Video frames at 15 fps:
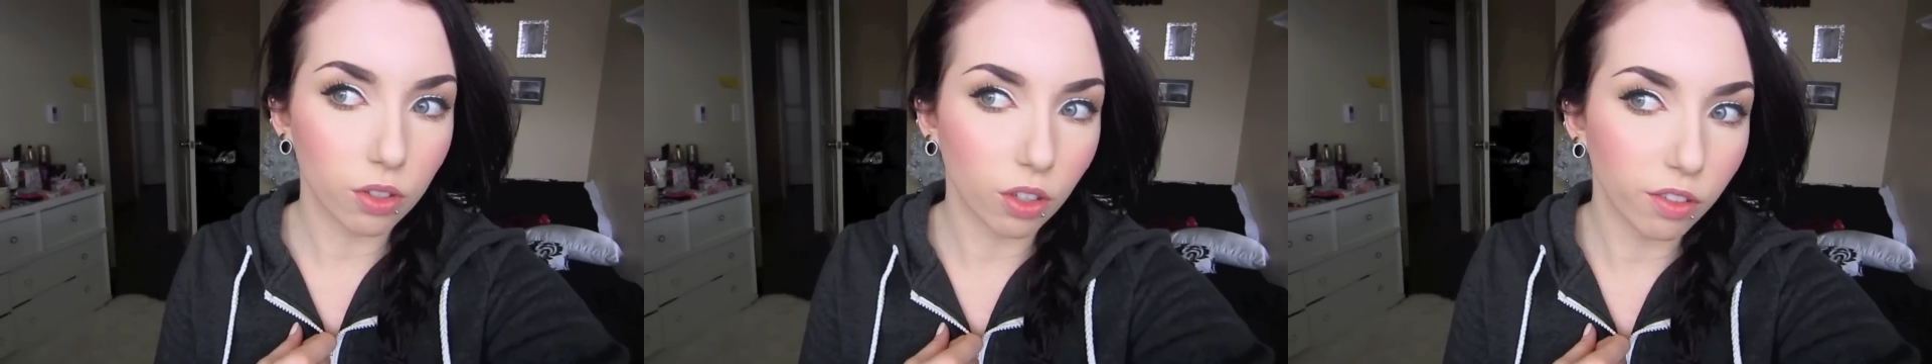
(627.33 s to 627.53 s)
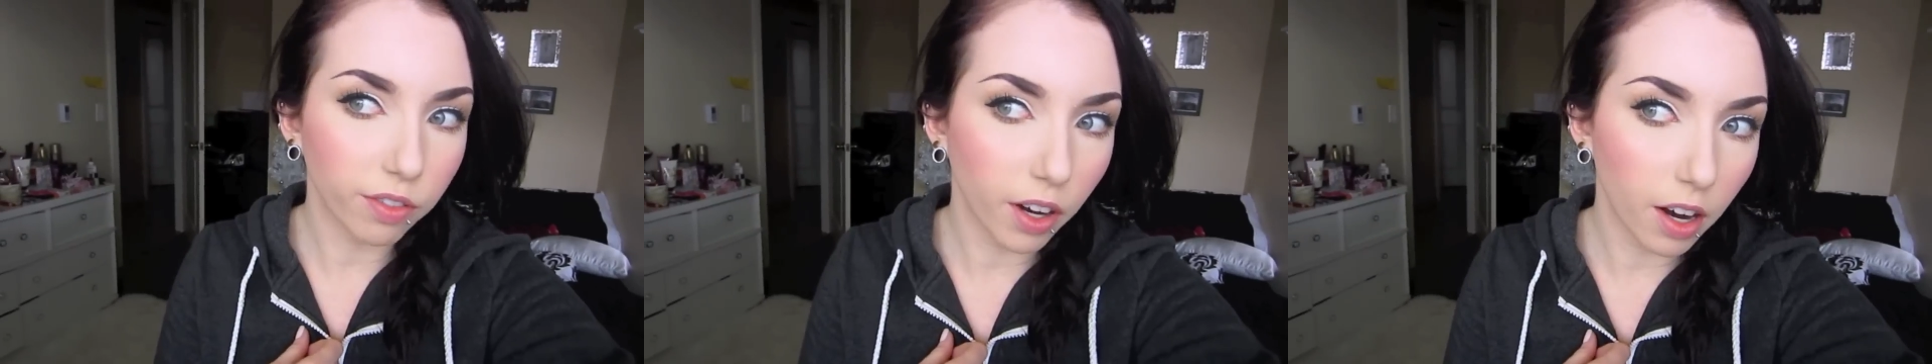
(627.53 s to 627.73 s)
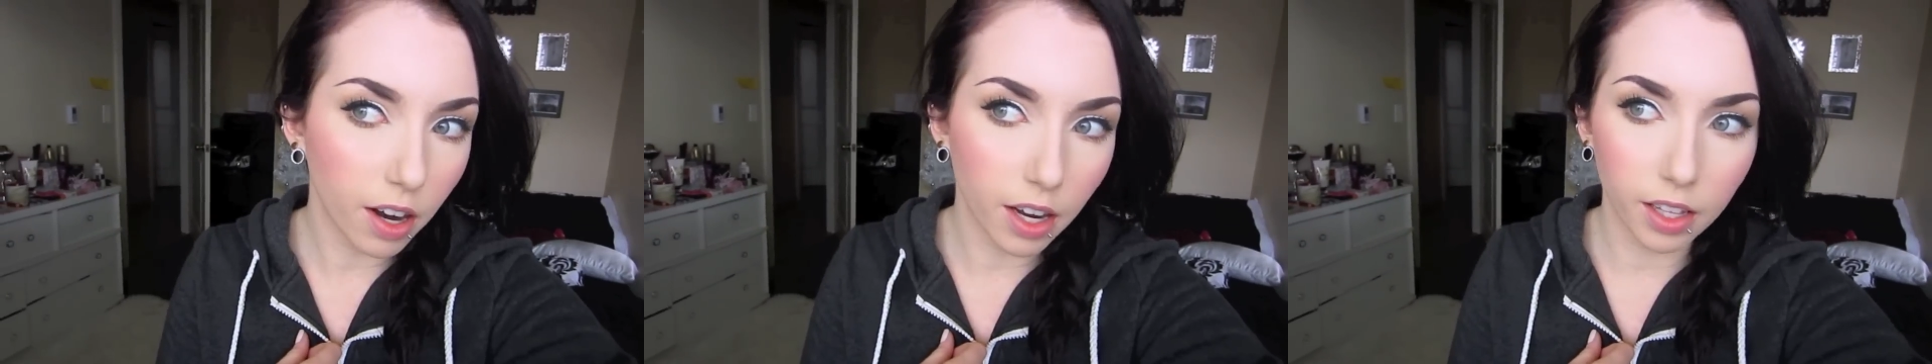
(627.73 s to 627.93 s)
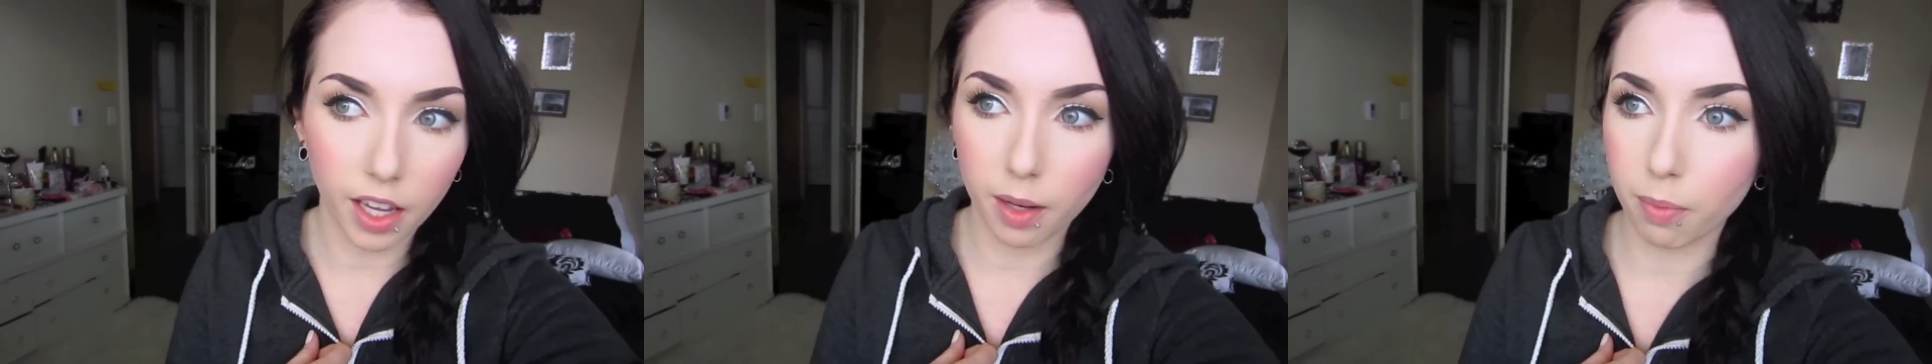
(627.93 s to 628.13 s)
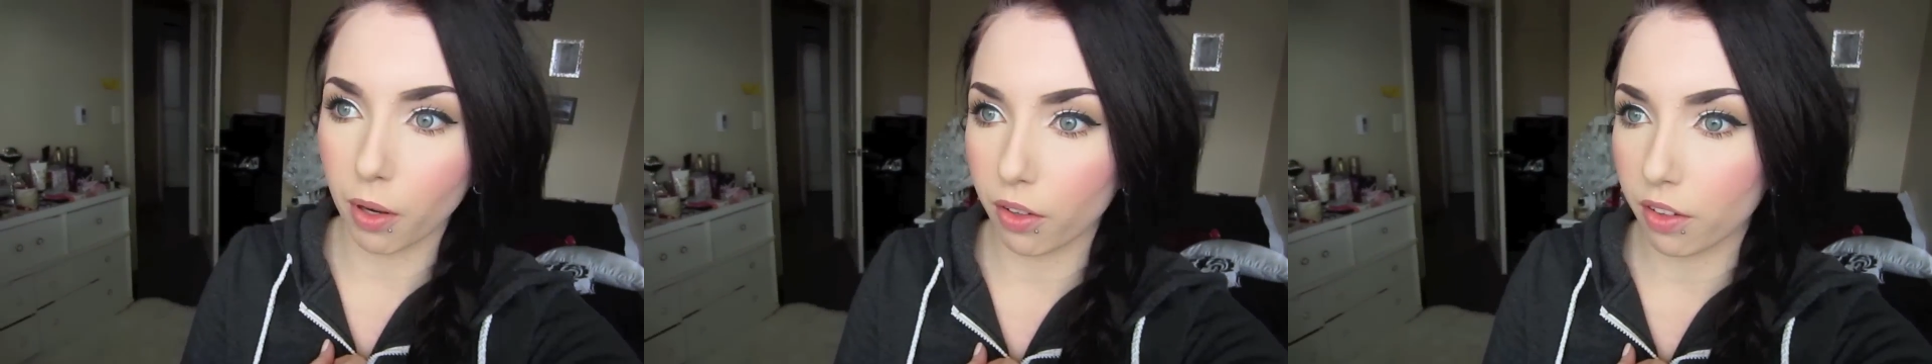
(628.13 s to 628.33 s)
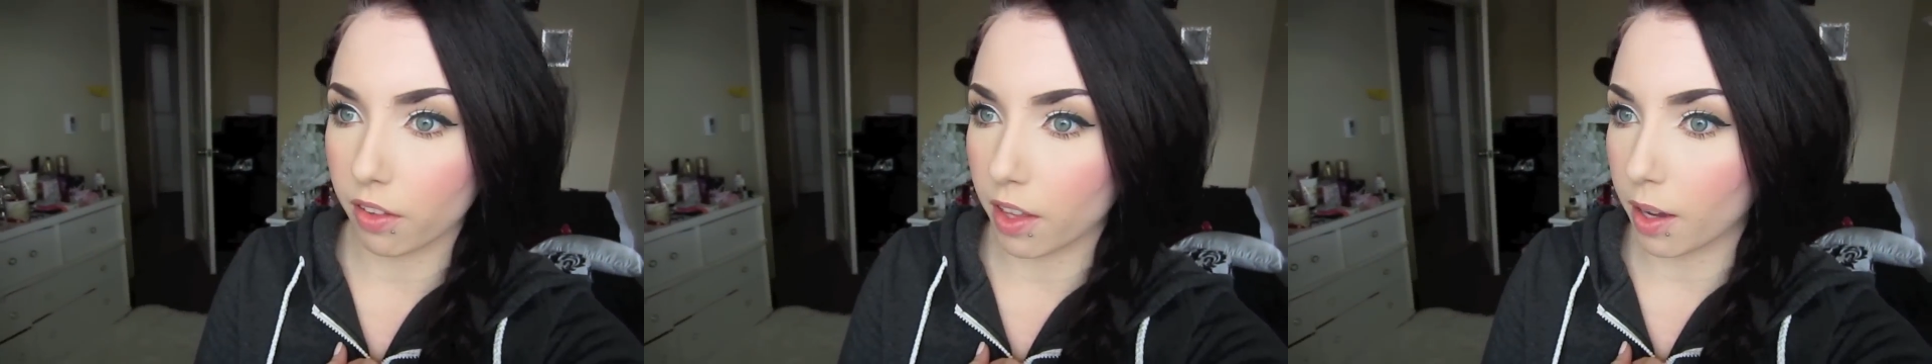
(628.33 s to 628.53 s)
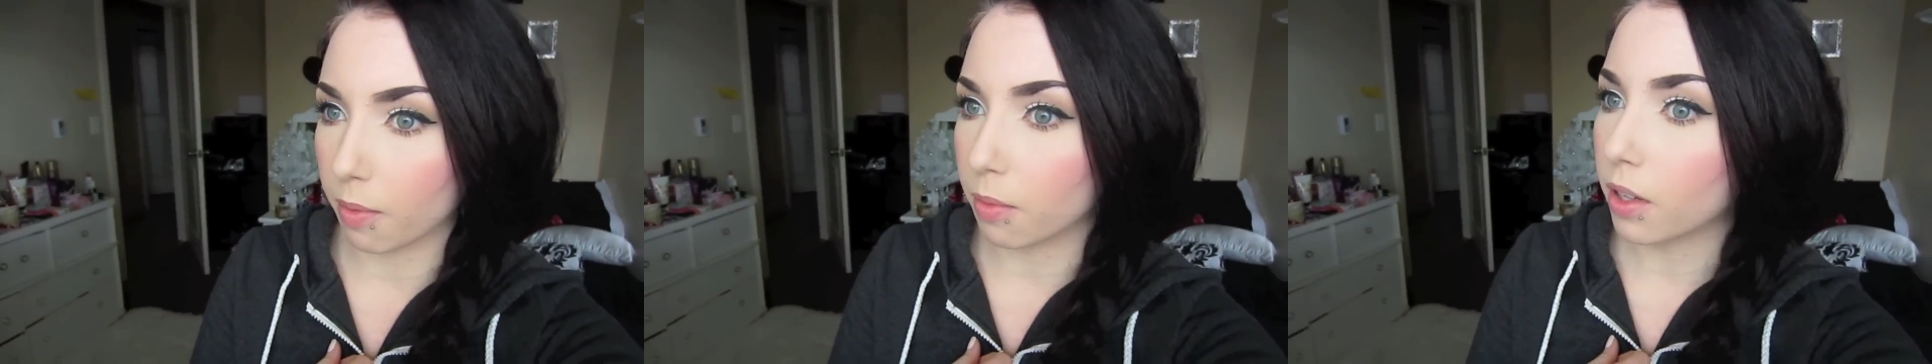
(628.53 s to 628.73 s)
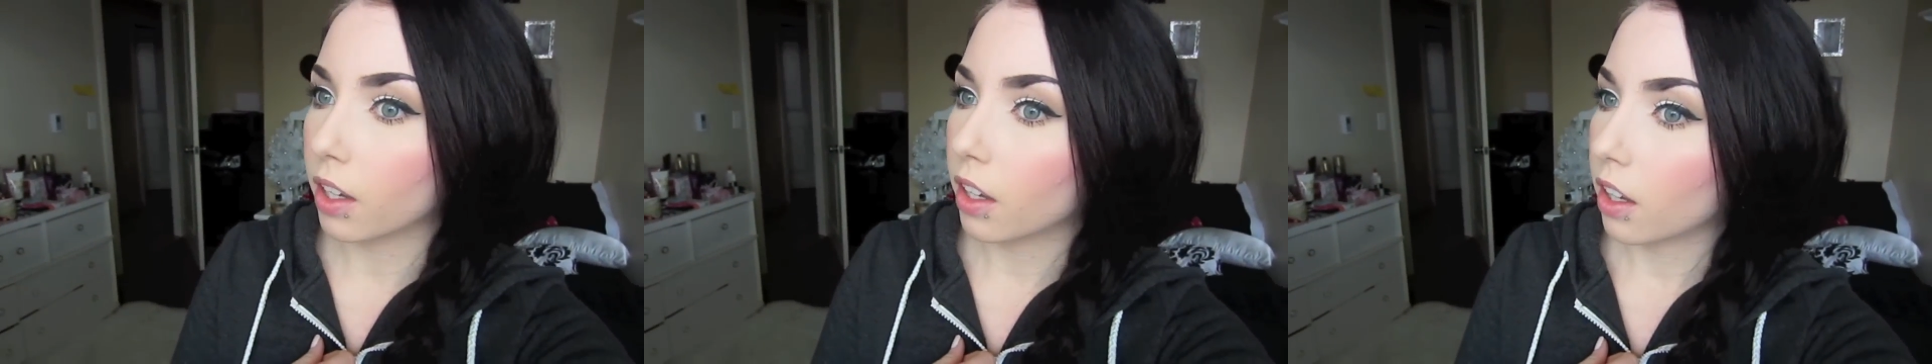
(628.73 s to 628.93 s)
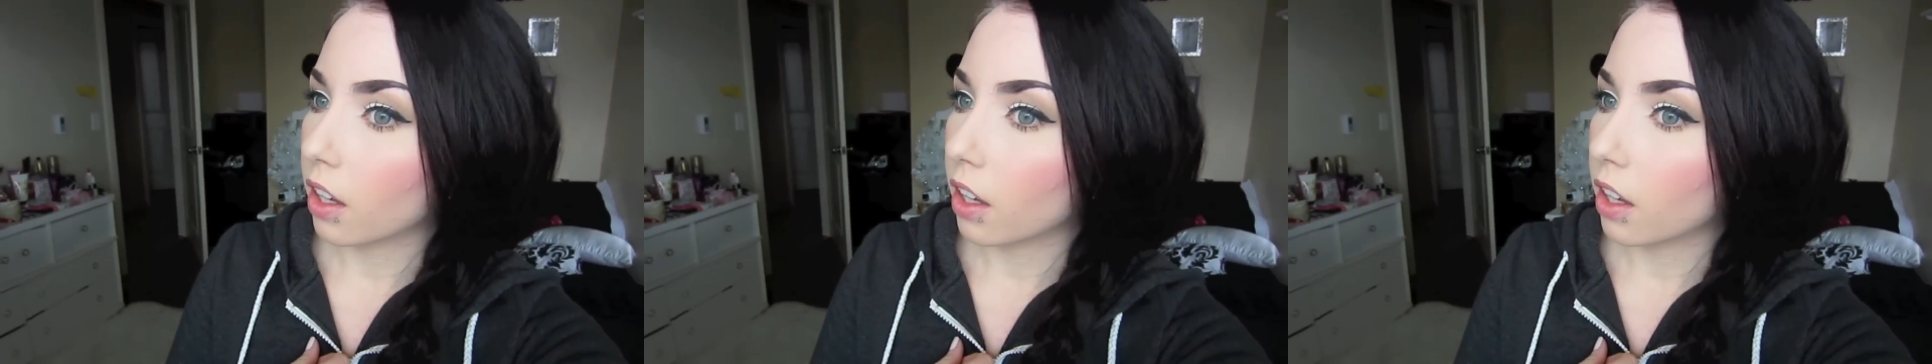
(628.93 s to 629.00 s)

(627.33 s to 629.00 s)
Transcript: So far, I like both of them.